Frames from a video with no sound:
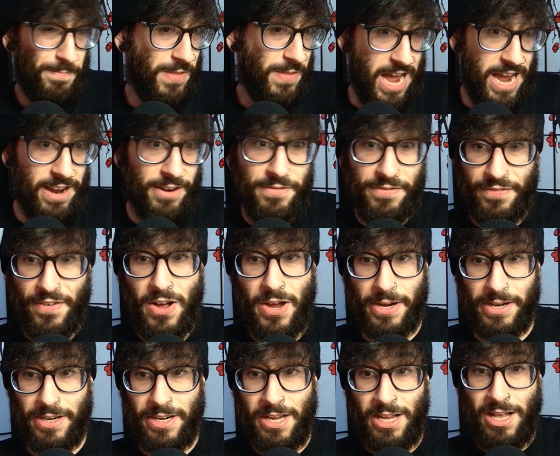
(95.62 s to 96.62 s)
I had
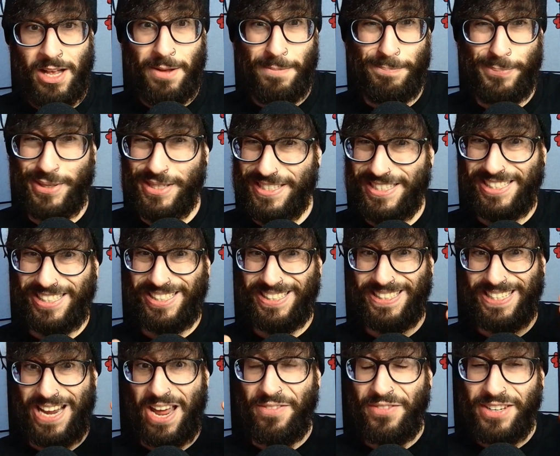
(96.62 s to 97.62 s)
fun. But
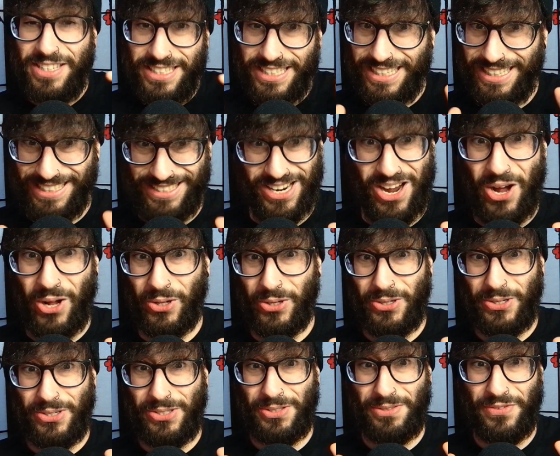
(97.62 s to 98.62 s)

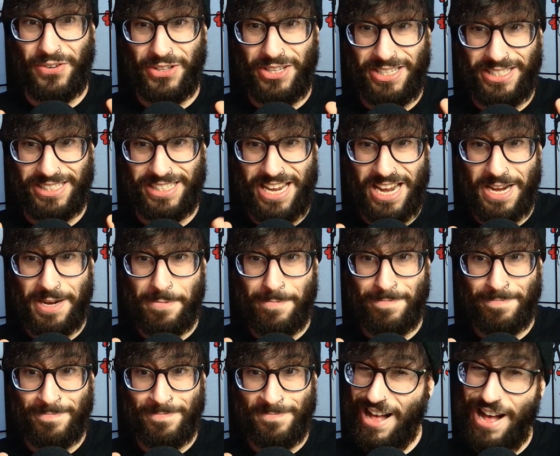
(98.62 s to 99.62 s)
$70 for this game?
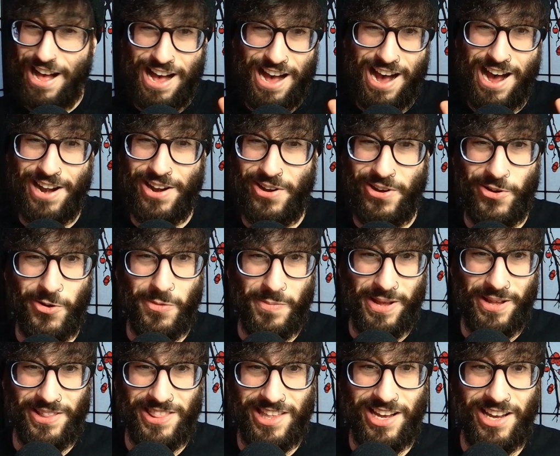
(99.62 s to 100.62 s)
I don't know
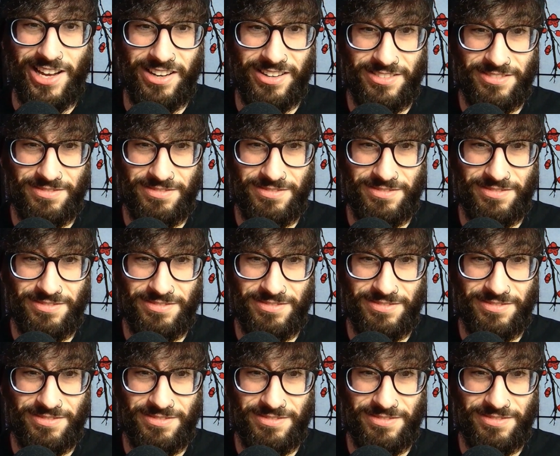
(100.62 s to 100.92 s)
about that.